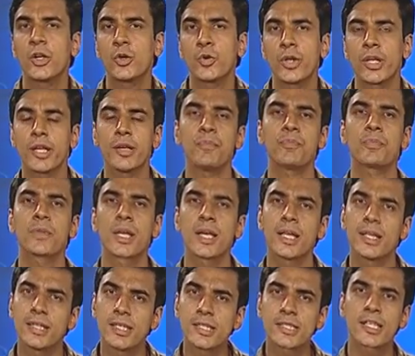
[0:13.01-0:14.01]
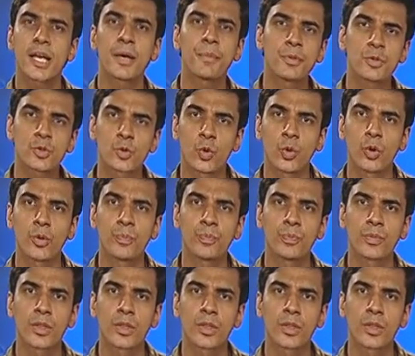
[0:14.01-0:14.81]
today in this episode